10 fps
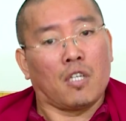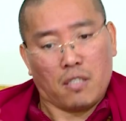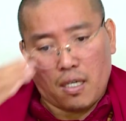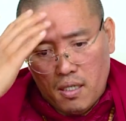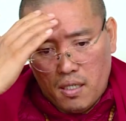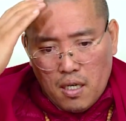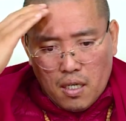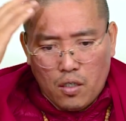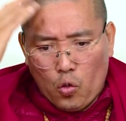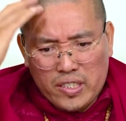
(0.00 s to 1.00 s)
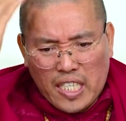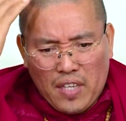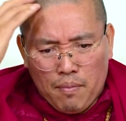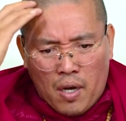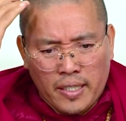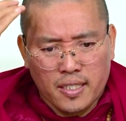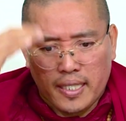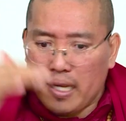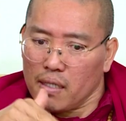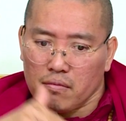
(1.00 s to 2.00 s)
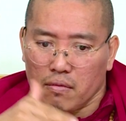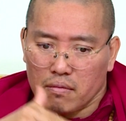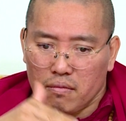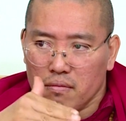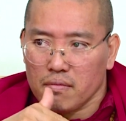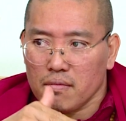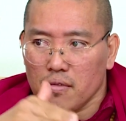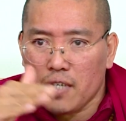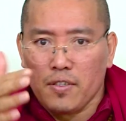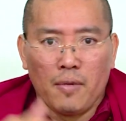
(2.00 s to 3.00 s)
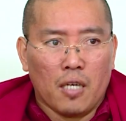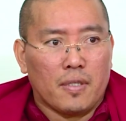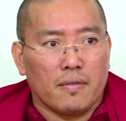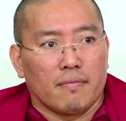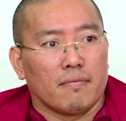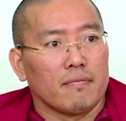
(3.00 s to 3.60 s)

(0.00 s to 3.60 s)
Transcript: Like, I always have that mindset every moment.